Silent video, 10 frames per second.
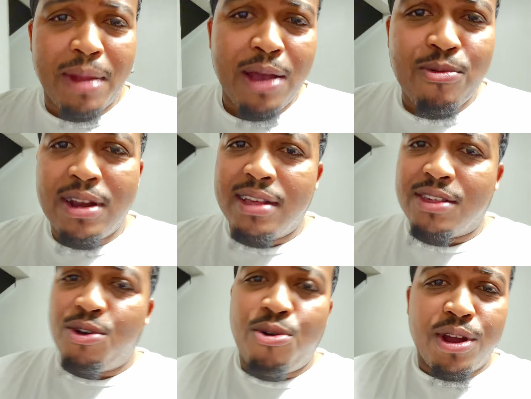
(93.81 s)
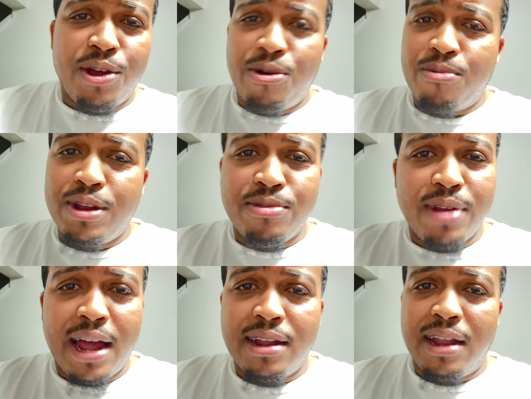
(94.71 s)
Like, what is going on? We do
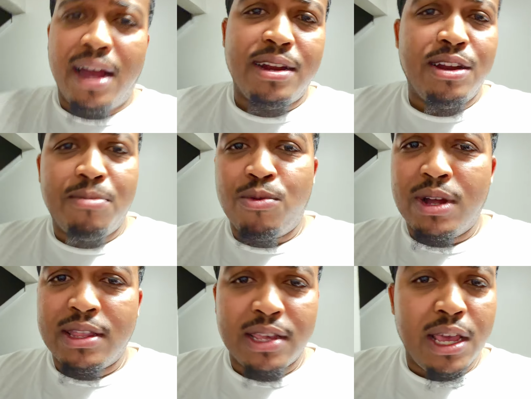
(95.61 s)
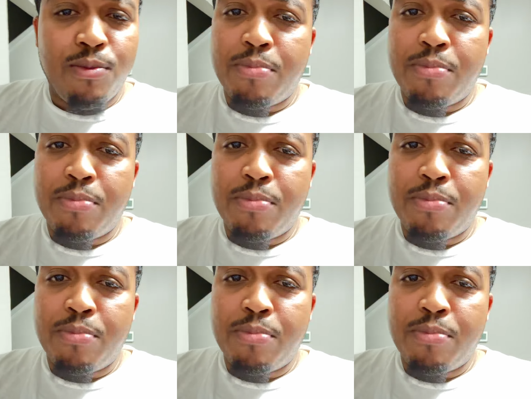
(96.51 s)
not look like the number one team.